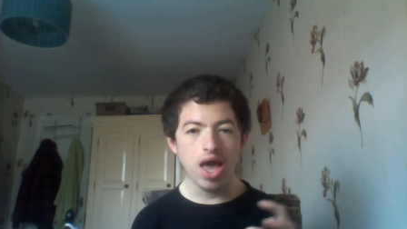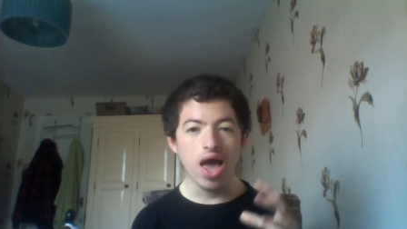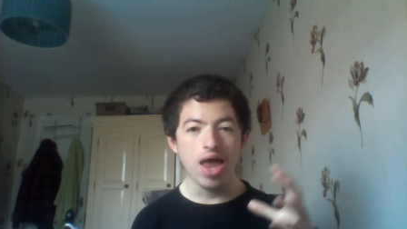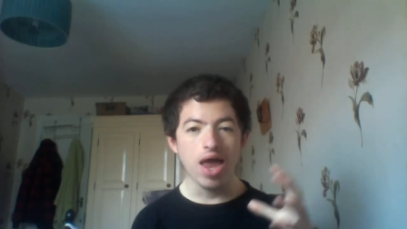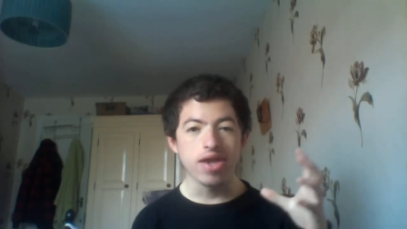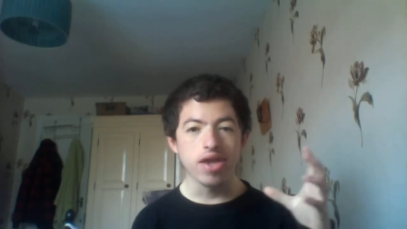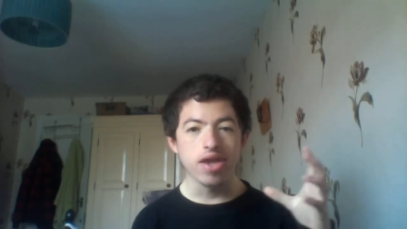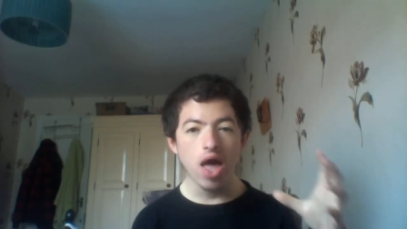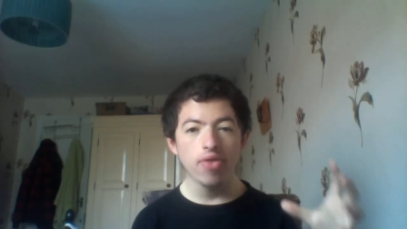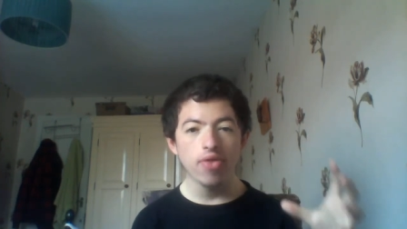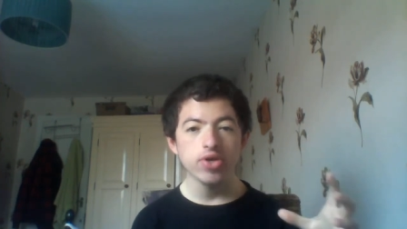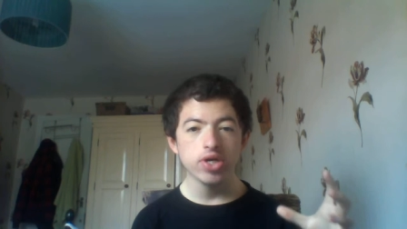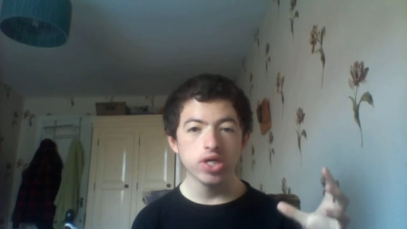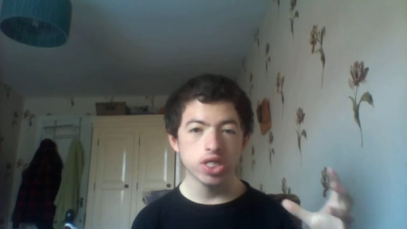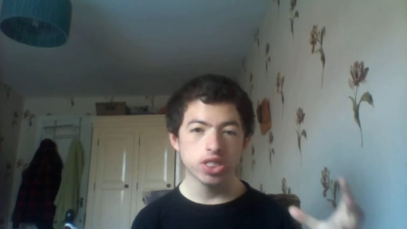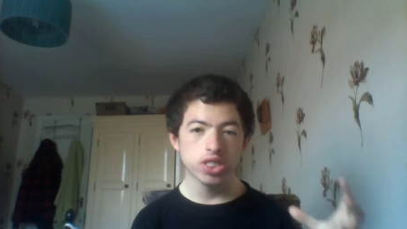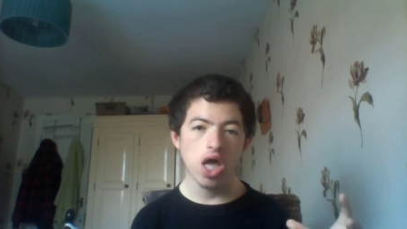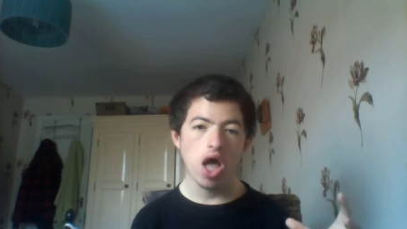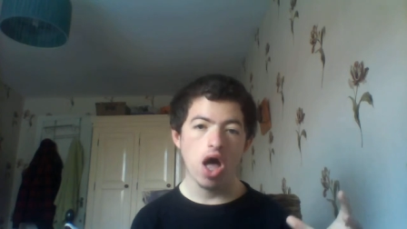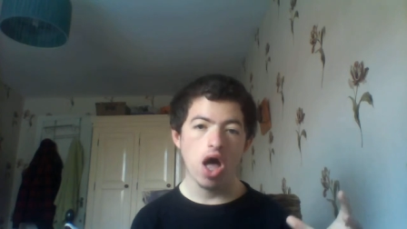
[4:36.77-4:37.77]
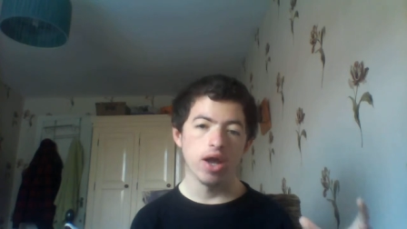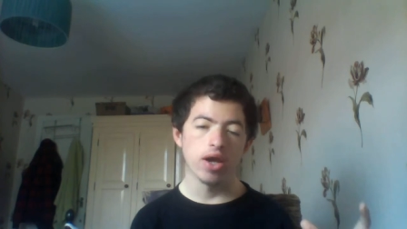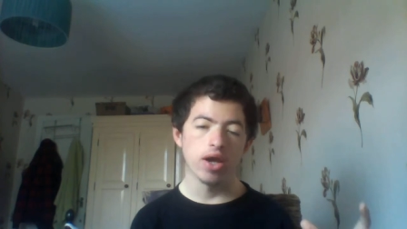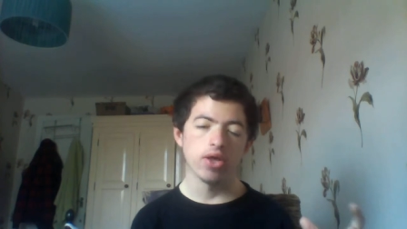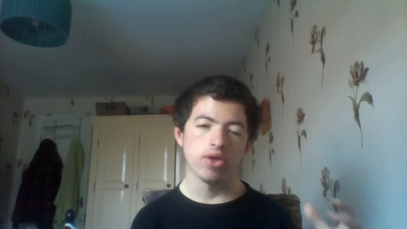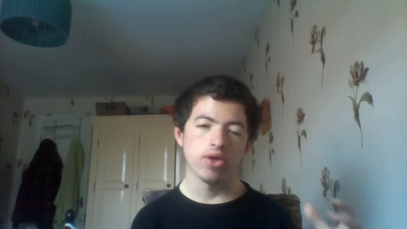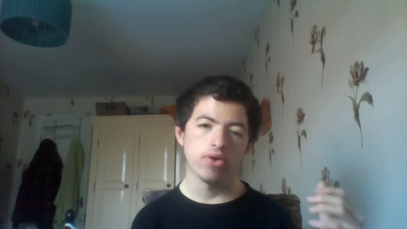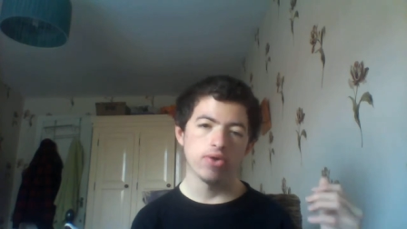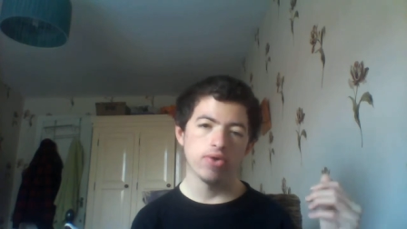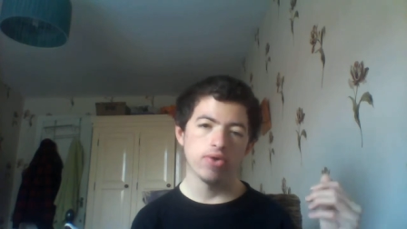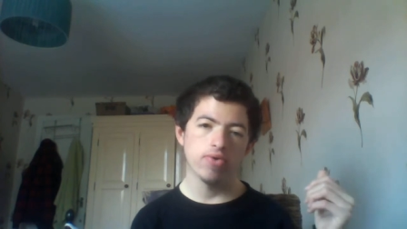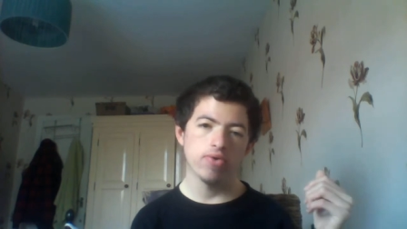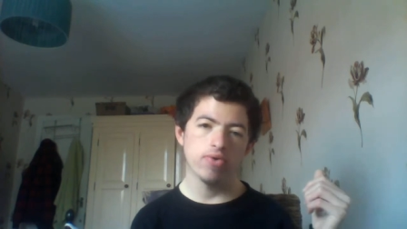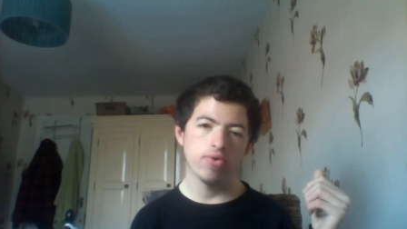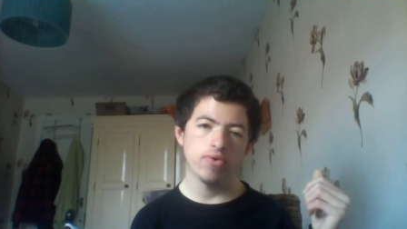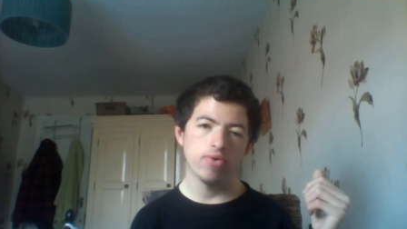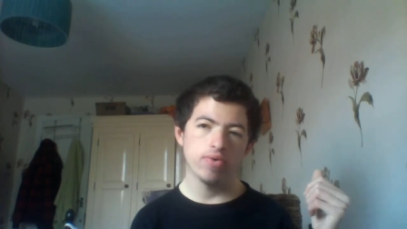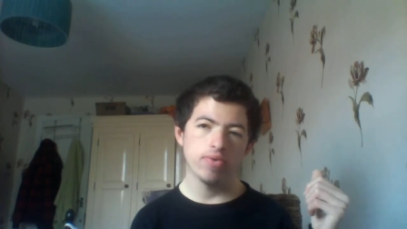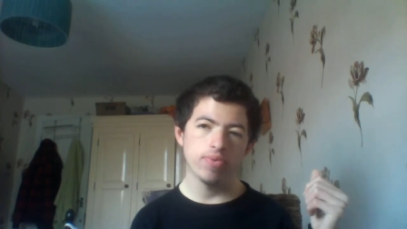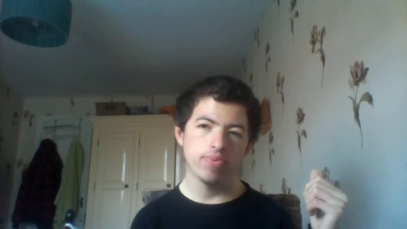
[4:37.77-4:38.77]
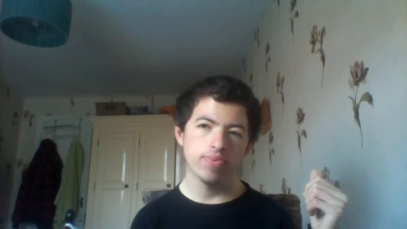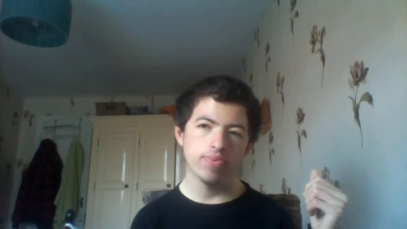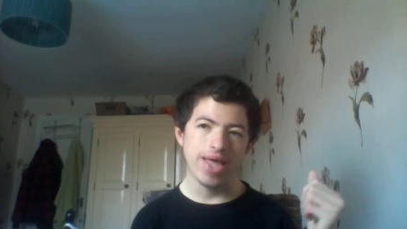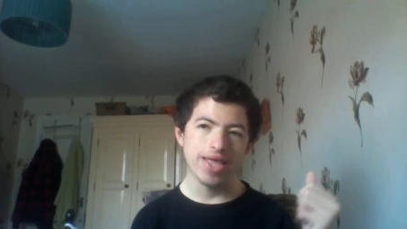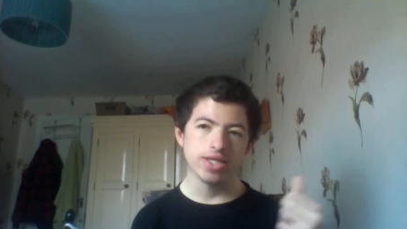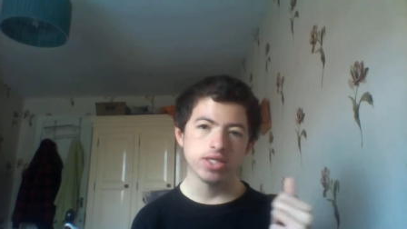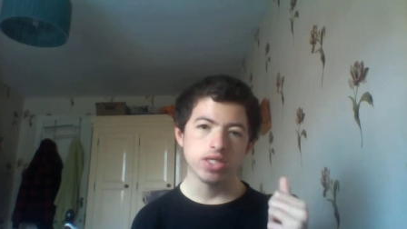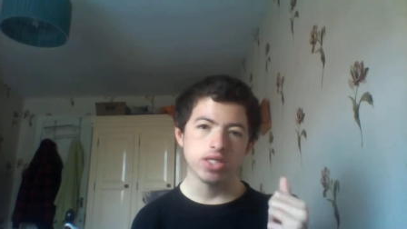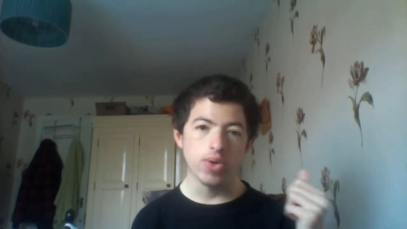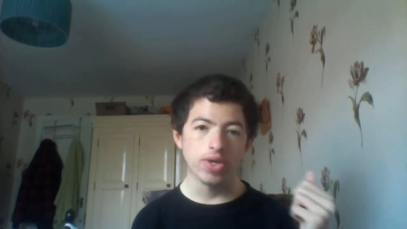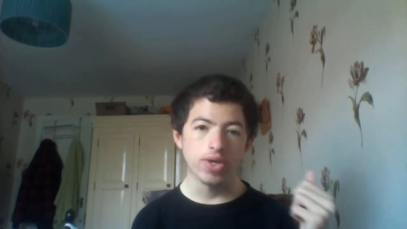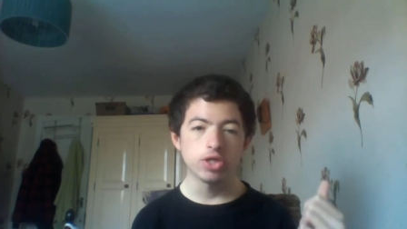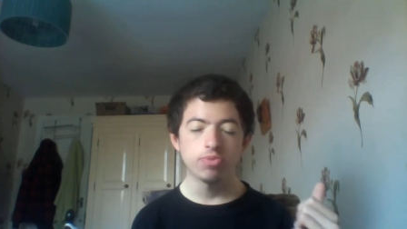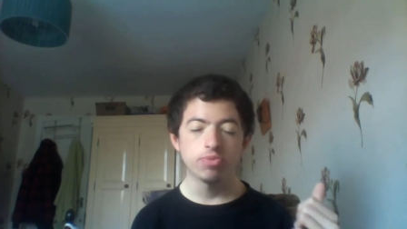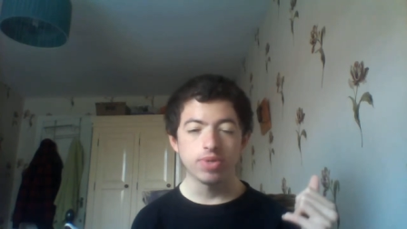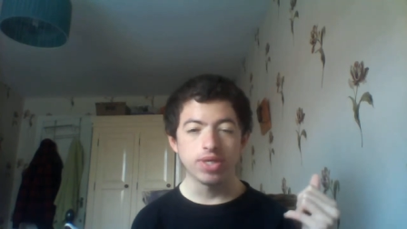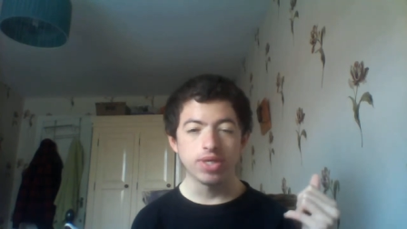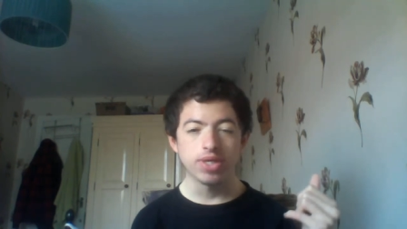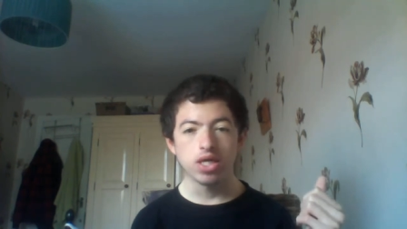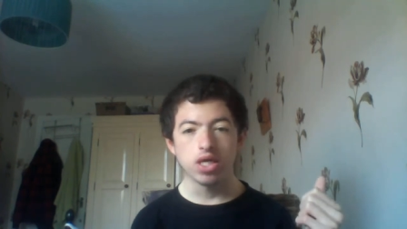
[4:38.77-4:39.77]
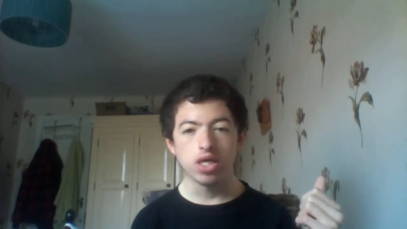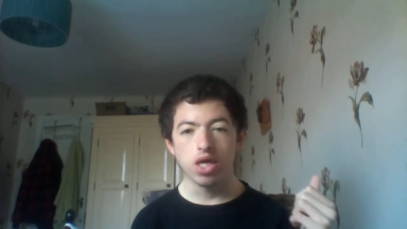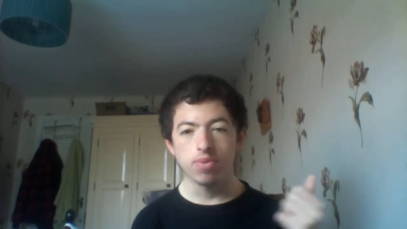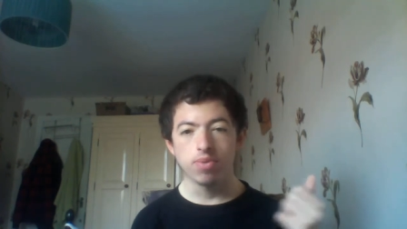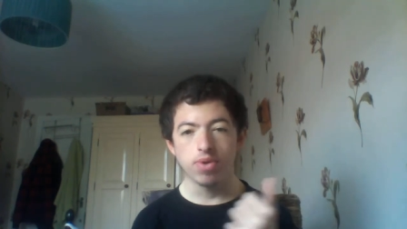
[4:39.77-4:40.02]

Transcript: another katana that's going to be